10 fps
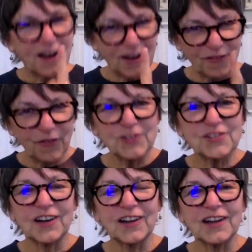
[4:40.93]

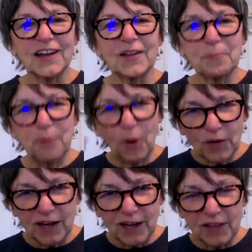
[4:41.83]
Unfortunately,
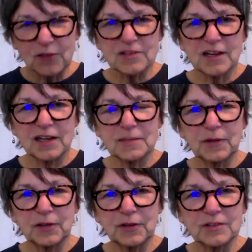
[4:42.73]
poking at those kinds of
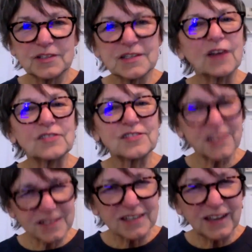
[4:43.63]
balloons sounds
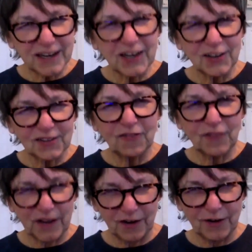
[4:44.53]
just like
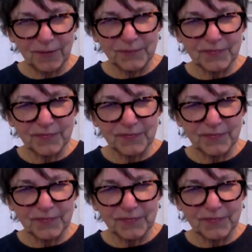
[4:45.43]
gunfire.